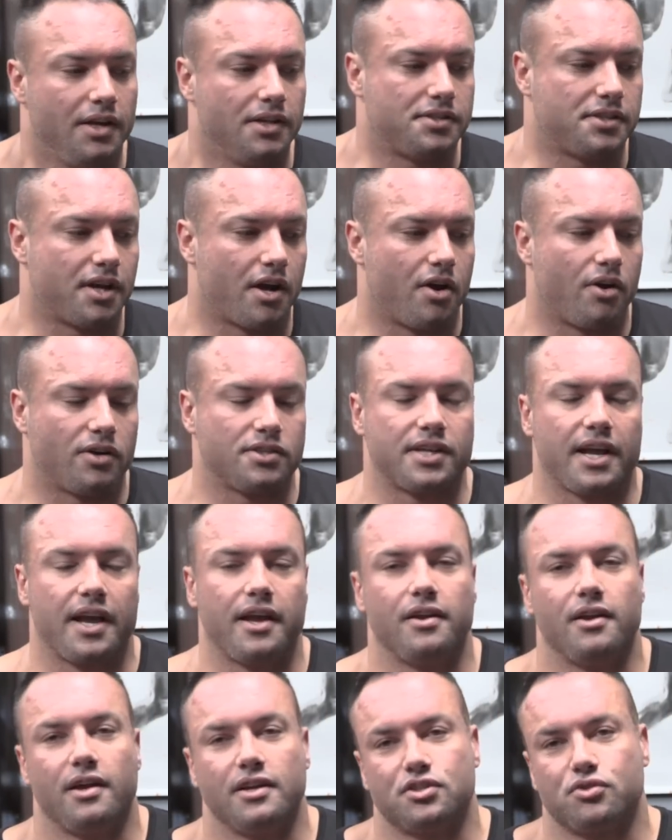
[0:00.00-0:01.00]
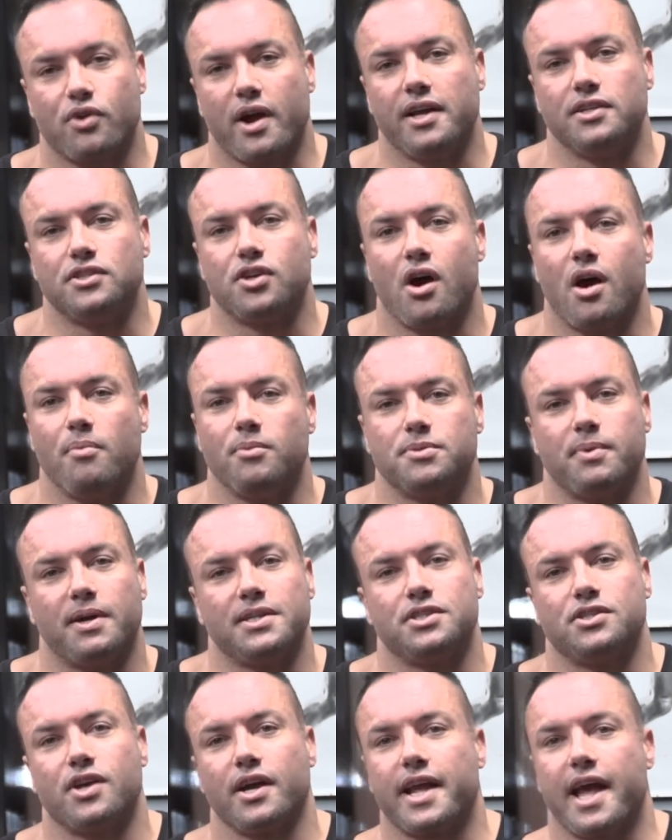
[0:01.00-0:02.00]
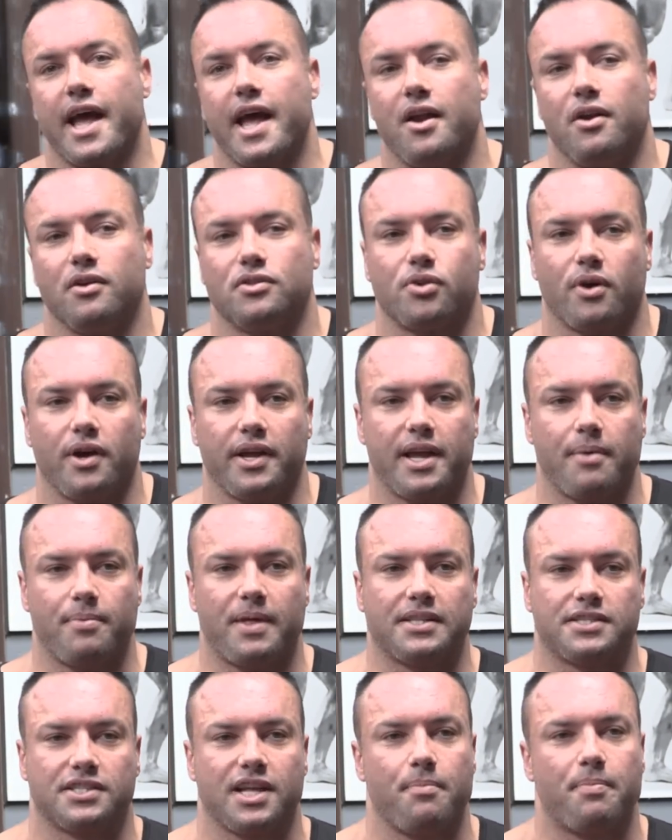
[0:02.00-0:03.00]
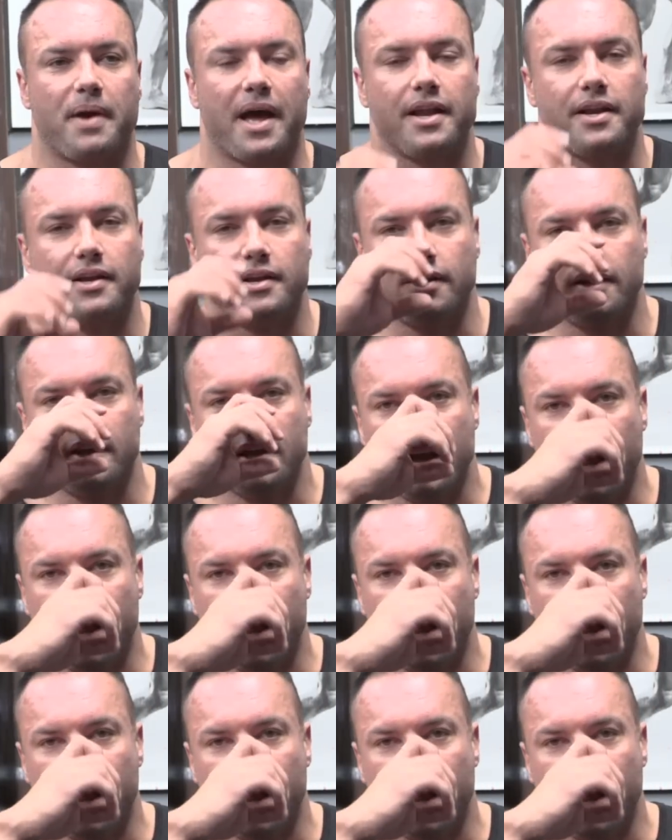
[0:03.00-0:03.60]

So I'll stay in Australian time as much as I can. I'll try and keep that sleep pattern.